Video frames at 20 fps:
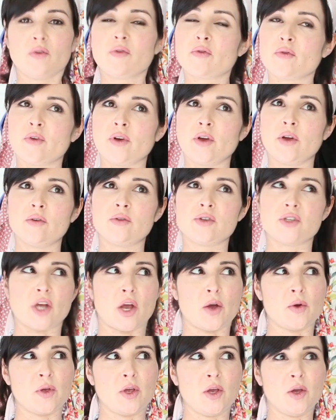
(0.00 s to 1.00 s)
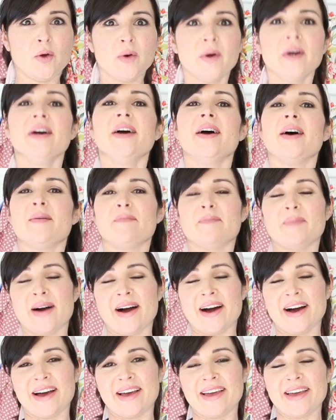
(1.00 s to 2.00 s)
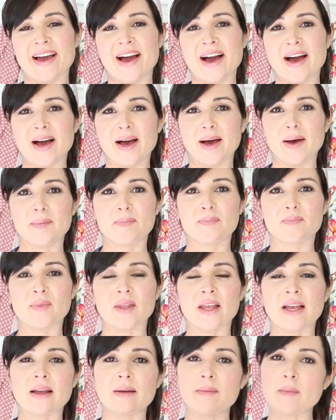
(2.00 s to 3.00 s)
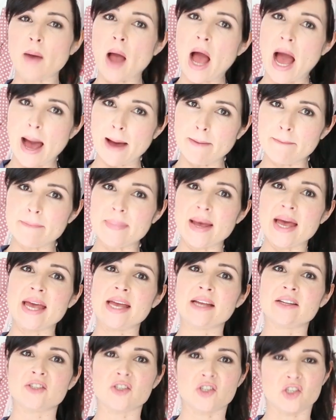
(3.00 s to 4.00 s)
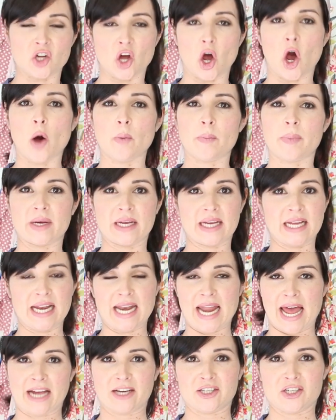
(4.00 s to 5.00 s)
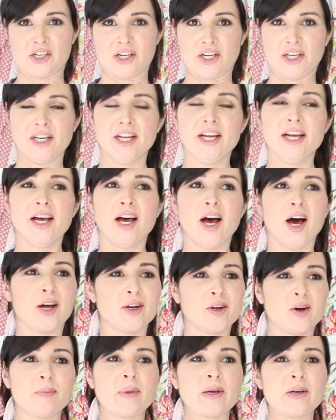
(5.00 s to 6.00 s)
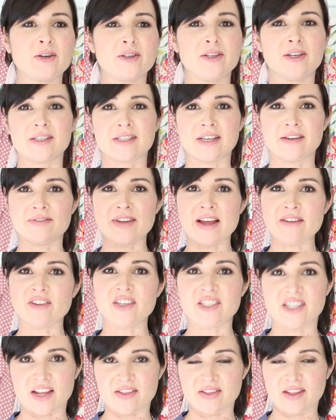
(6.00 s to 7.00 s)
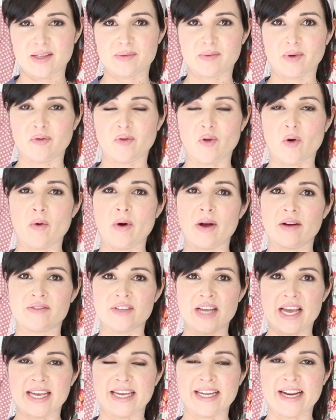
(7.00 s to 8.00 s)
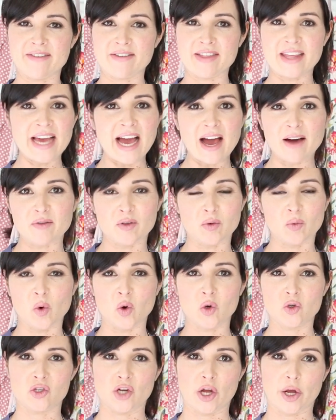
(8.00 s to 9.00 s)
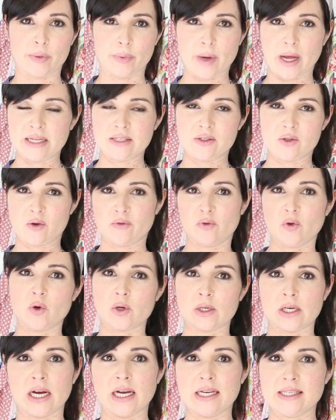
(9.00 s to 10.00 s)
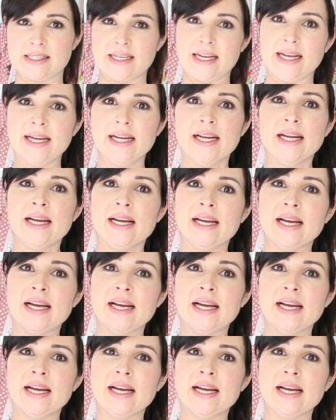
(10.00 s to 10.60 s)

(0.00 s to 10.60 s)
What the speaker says: you through, show you my handmade top collection. And oh my goodness, I've never done this before where I've taken everything out of the wardrobe and sort of organized it